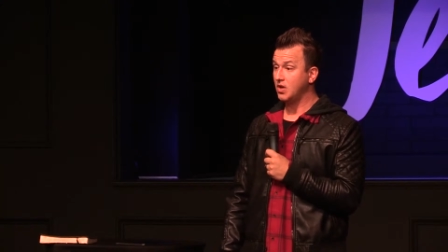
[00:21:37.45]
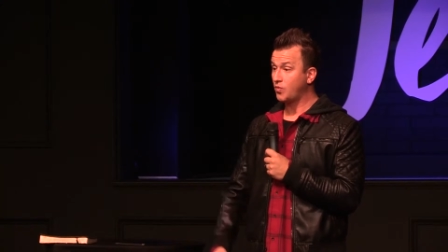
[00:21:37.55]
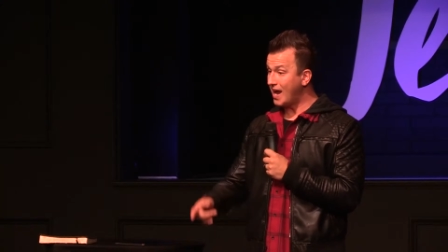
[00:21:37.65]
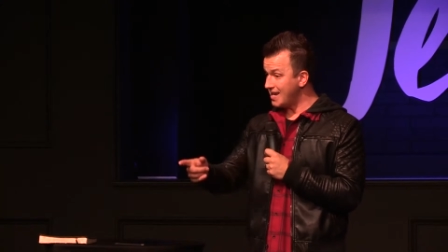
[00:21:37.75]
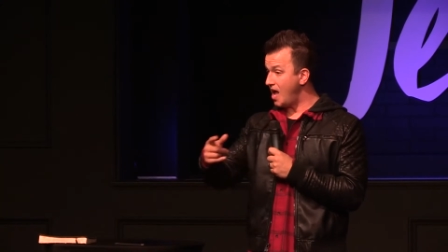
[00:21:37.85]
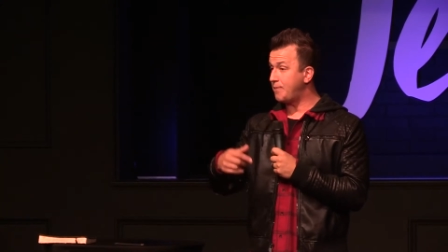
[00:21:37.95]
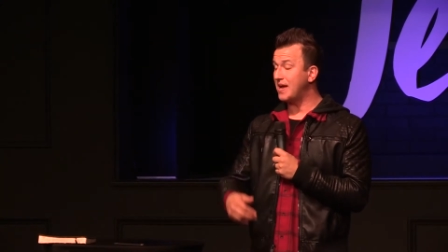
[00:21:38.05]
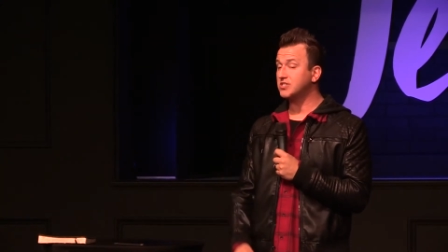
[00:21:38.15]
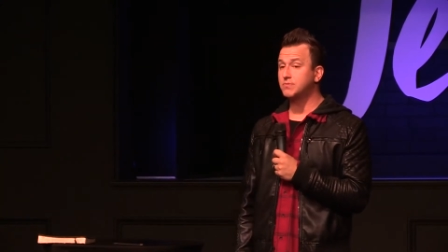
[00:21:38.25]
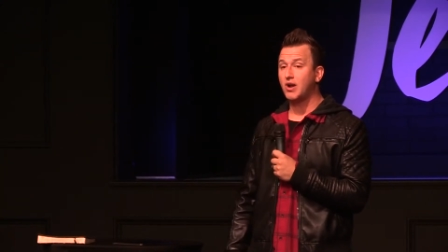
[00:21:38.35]
Right now,
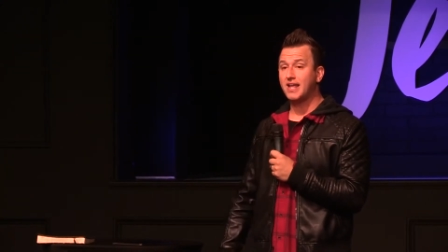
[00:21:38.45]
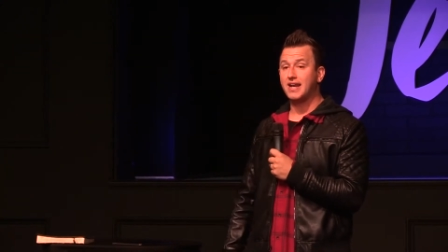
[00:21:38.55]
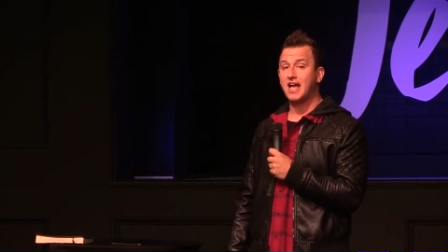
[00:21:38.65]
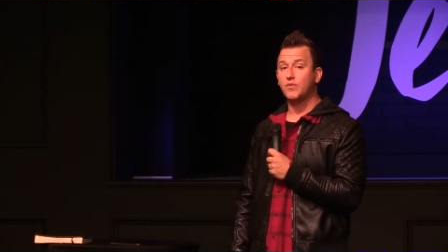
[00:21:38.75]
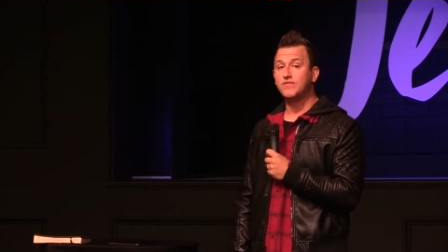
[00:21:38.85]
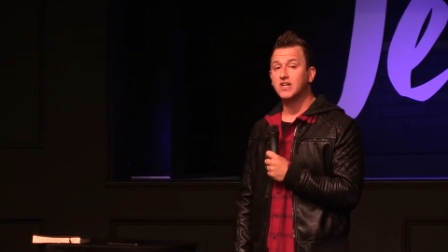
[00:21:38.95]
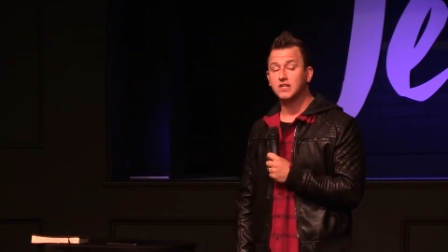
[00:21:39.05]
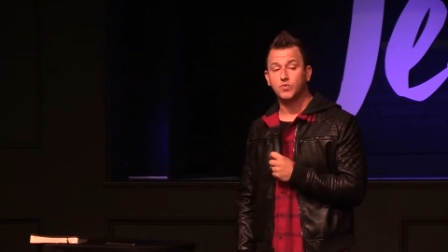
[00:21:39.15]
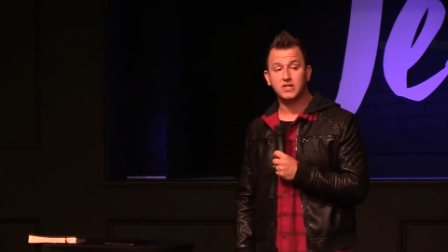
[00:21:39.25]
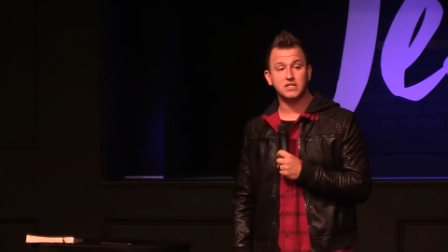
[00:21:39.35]
Pastor Brian and I, we've
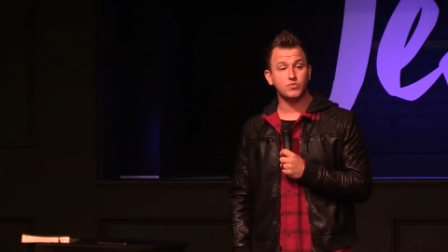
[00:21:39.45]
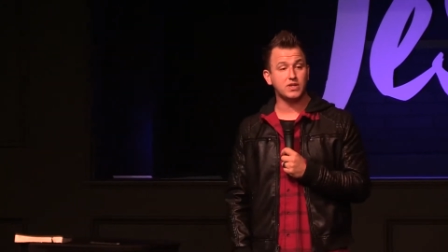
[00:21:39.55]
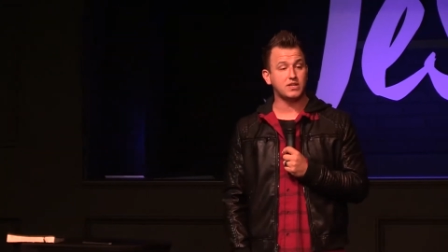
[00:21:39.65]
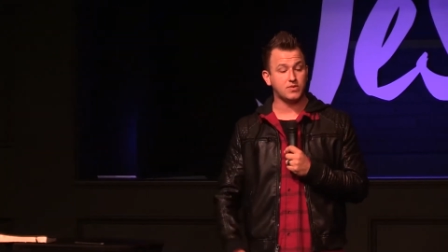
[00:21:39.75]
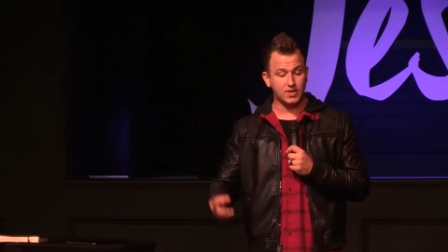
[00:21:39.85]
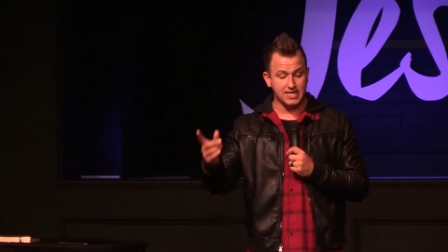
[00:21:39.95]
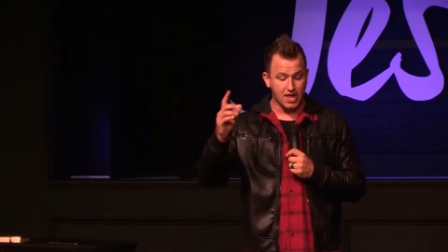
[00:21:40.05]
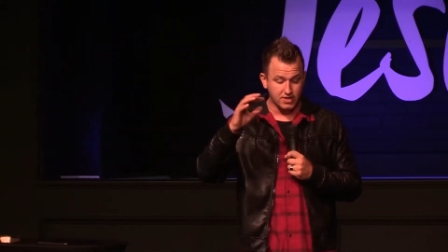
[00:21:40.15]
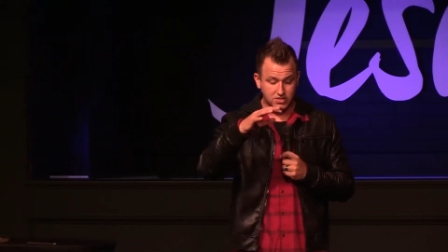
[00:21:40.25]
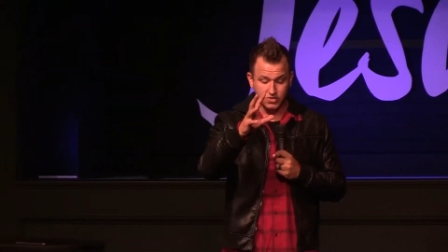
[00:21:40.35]
done, we done, we went
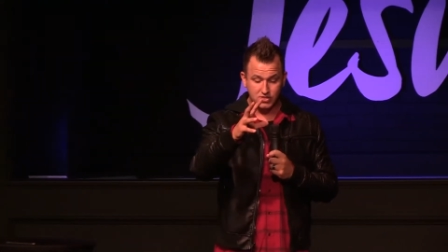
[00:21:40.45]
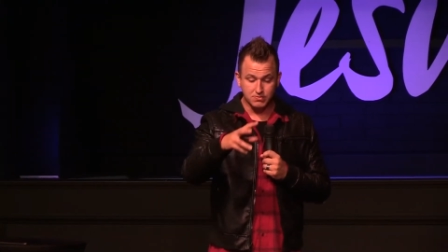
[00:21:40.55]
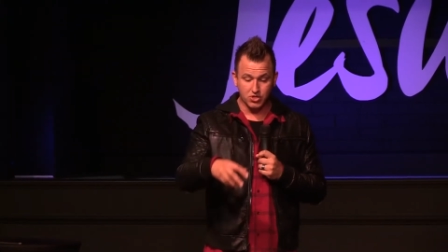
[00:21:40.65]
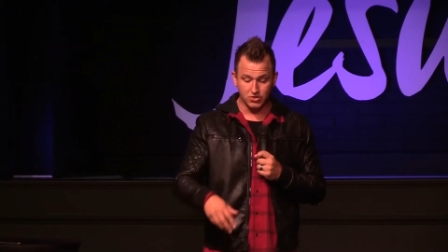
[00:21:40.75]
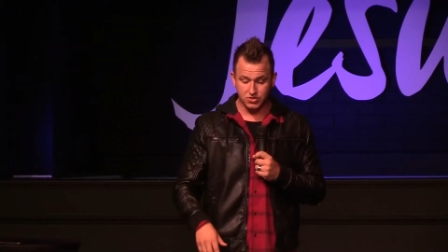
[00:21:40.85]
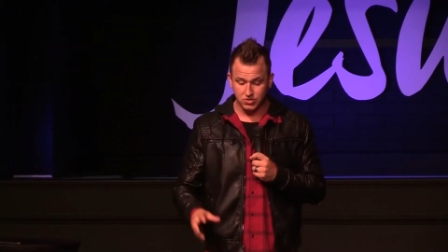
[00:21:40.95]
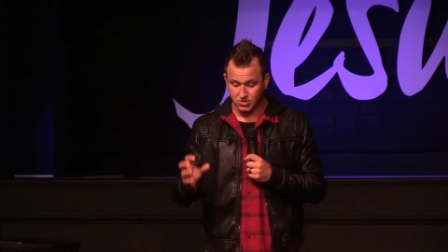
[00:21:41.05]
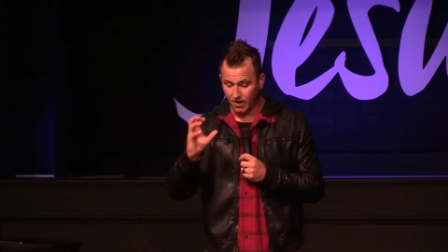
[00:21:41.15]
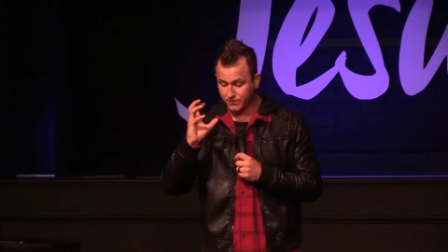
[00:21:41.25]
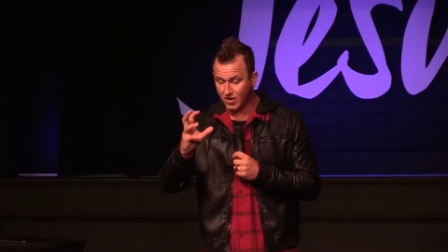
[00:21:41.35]
down and do some church
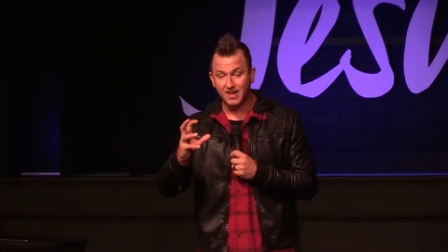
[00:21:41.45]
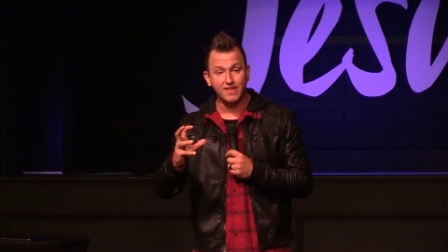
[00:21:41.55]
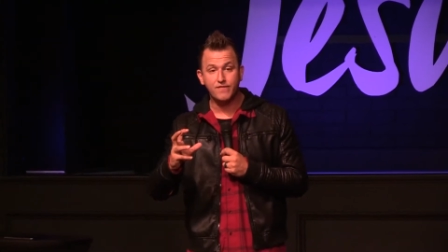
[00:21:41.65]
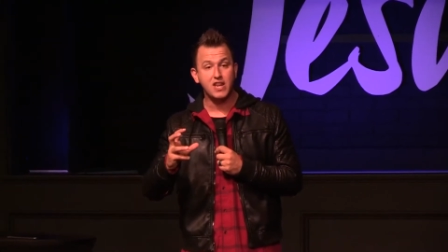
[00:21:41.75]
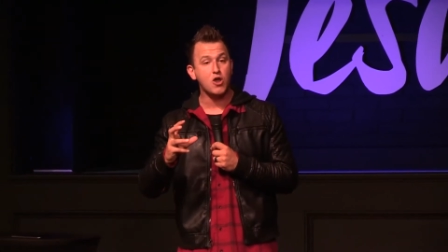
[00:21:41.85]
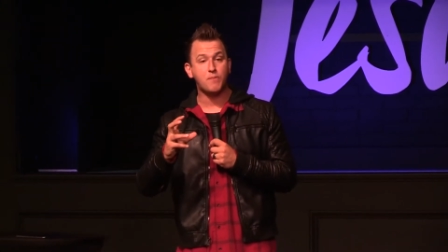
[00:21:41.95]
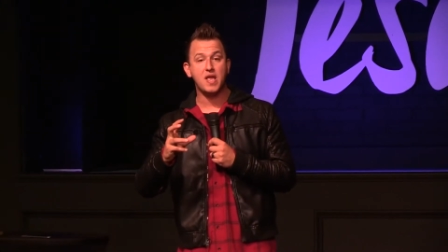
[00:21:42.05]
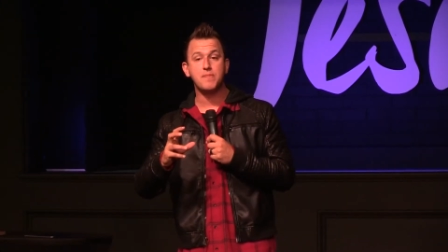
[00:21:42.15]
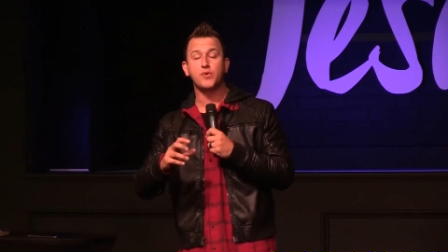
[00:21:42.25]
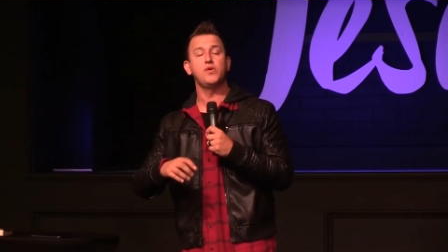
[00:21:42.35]
stuff, trying to video
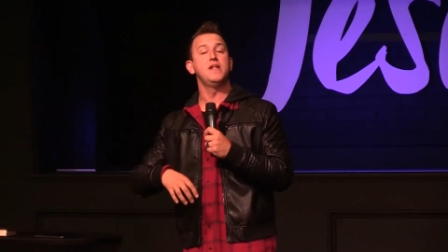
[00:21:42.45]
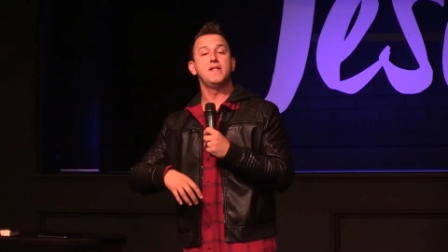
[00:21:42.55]
people,